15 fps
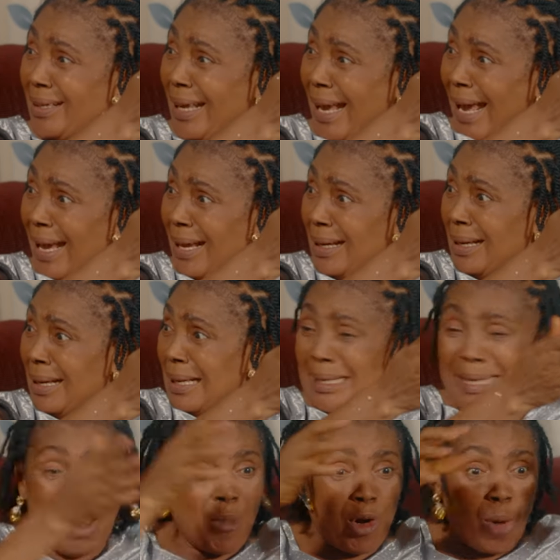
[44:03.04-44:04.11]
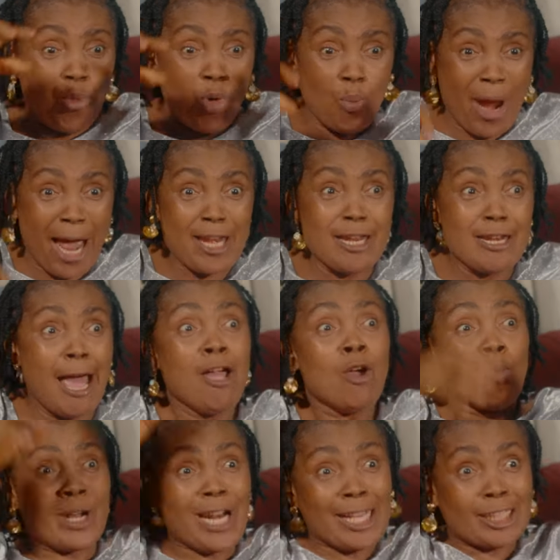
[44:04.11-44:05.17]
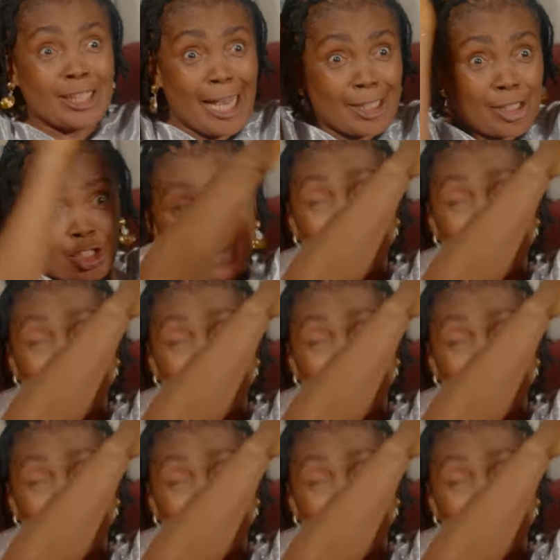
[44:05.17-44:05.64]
Eh? Namoro mumu ya nina, whether she has